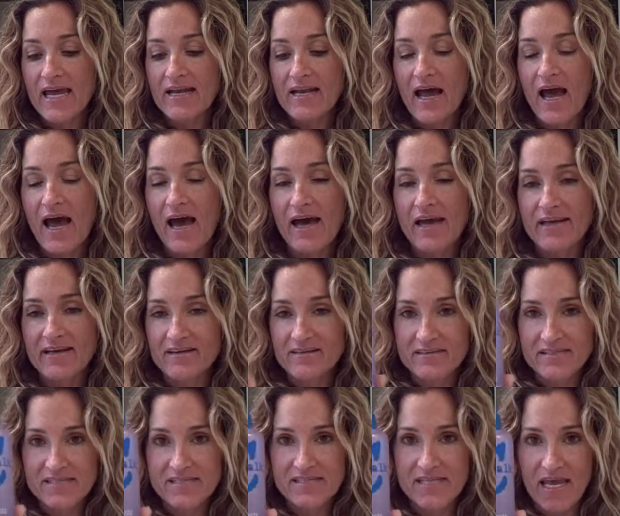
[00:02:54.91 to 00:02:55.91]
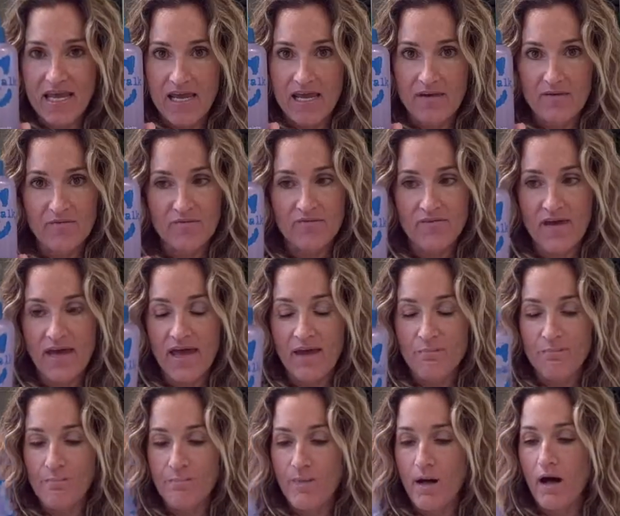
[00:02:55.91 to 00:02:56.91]
and Iron Safe
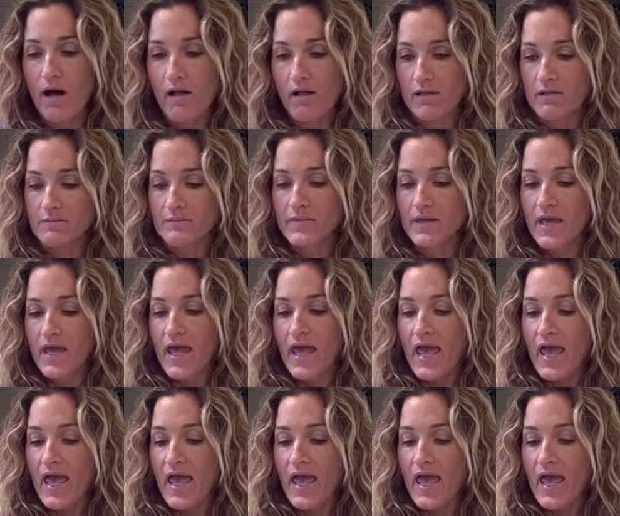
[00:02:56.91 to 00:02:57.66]
Balm.